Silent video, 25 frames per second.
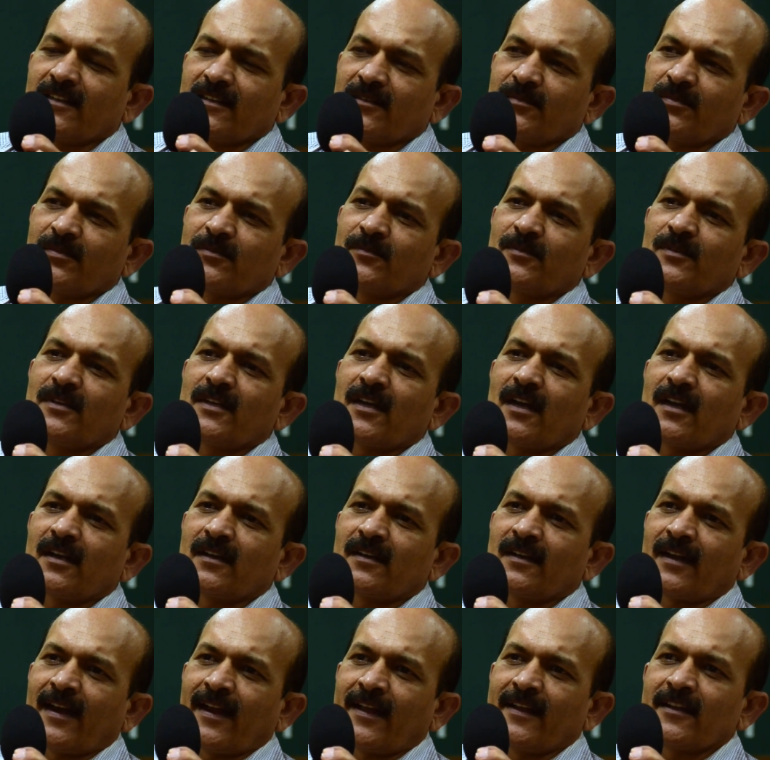if we are
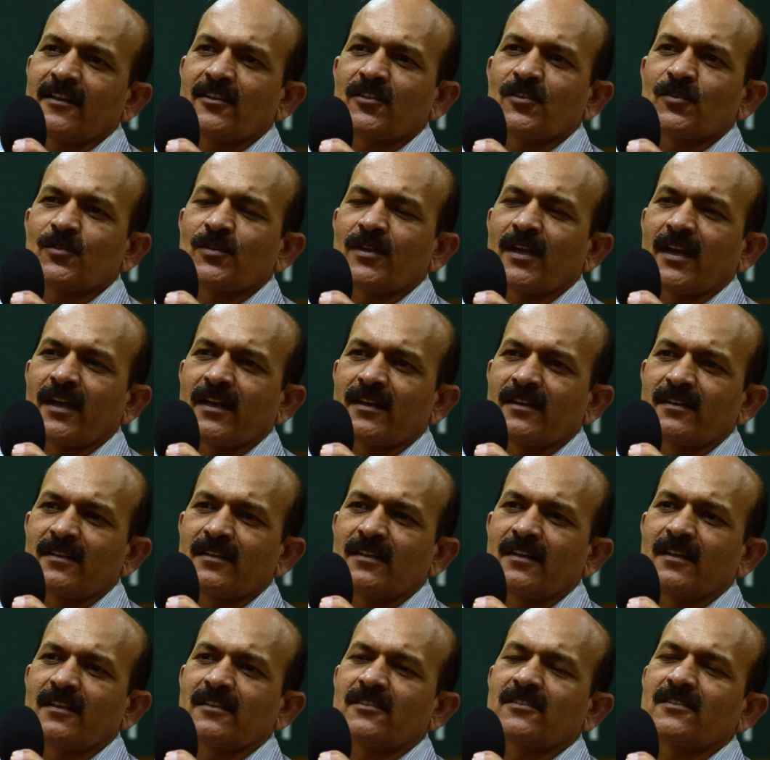trying to
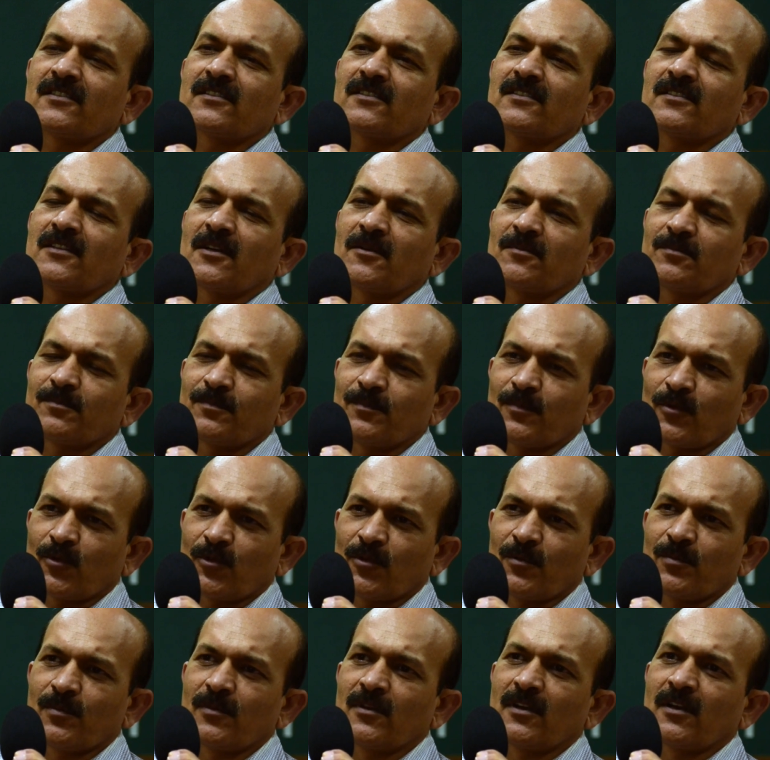address some
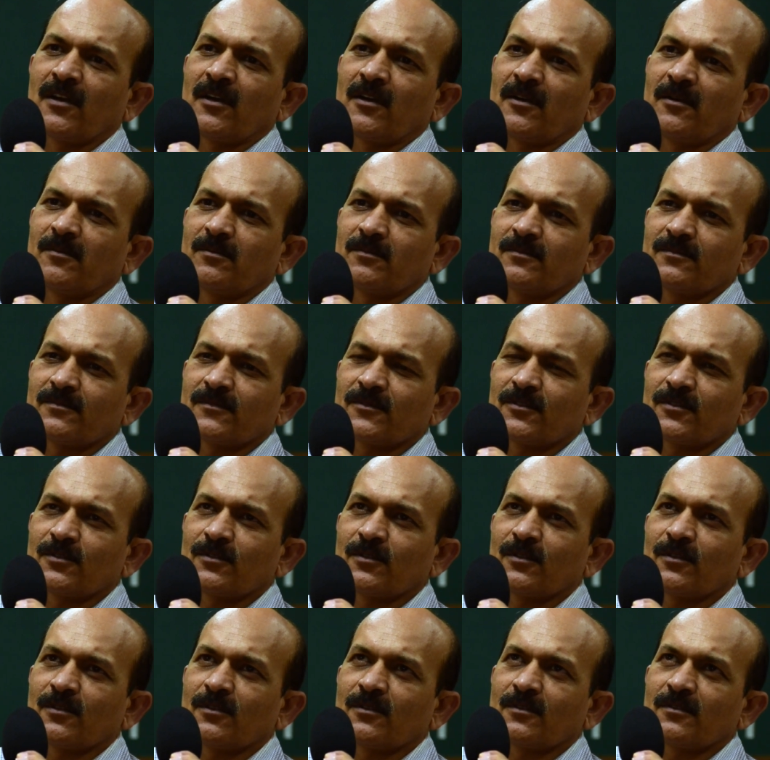problem,
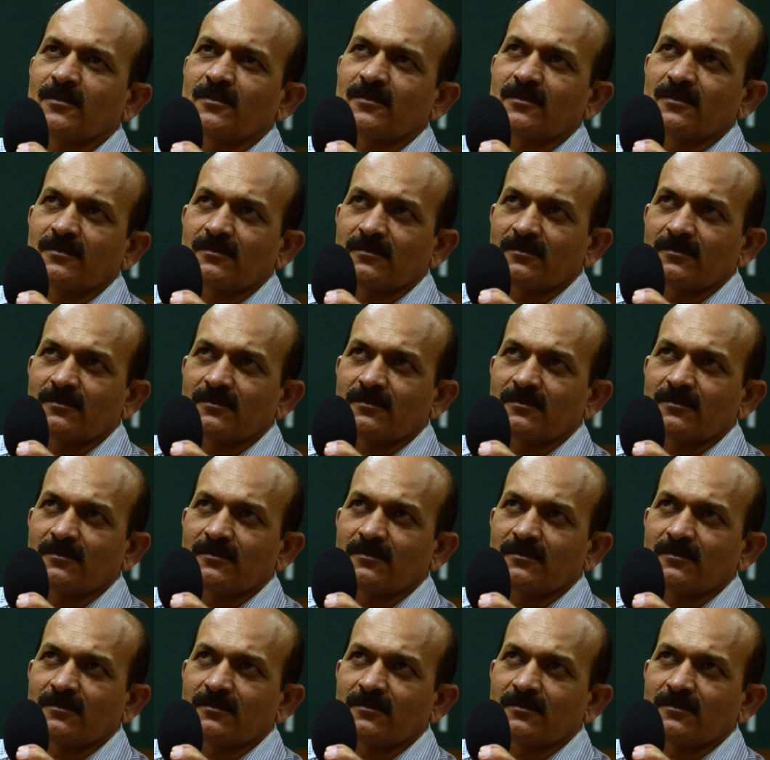so